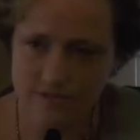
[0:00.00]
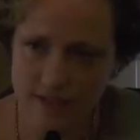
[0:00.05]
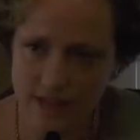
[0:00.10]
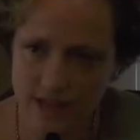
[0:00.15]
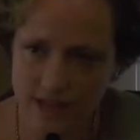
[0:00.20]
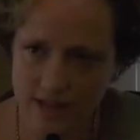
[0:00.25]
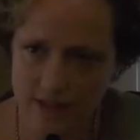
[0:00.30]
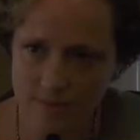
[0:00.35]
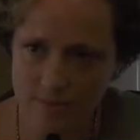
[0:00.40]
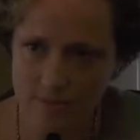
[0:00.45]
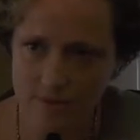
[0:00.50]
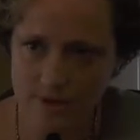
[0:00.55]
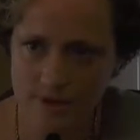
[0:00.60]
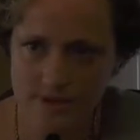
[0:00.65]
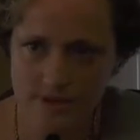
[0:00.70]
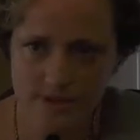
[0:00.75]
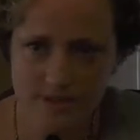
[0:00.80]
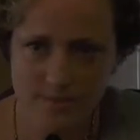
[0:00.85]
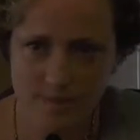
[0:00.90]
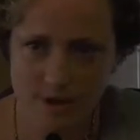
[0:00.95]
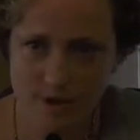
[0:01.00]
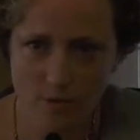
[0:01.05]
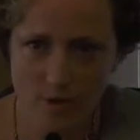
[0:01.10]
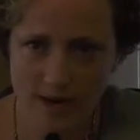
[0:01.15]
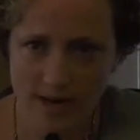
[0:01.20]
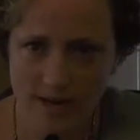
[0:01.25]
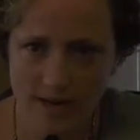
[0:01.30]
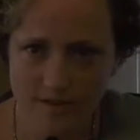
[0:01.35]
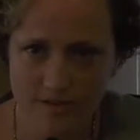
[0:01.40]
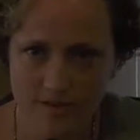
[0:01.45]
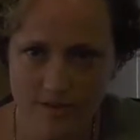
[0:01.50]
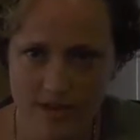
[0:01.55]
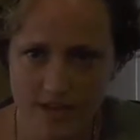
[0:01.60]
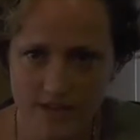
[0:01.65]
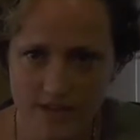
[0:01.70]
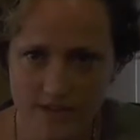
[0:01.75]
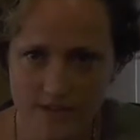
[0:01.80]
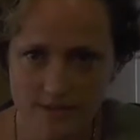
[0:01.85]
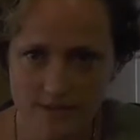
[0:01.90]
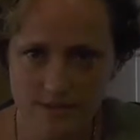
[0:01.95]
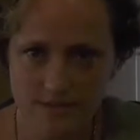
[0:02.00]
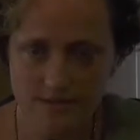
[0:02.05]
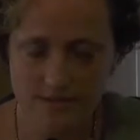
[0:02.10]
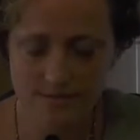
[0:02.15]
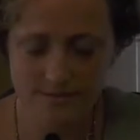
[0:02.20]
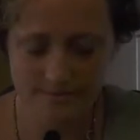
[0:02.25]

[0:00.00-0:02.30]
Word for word: flame to my waiting face.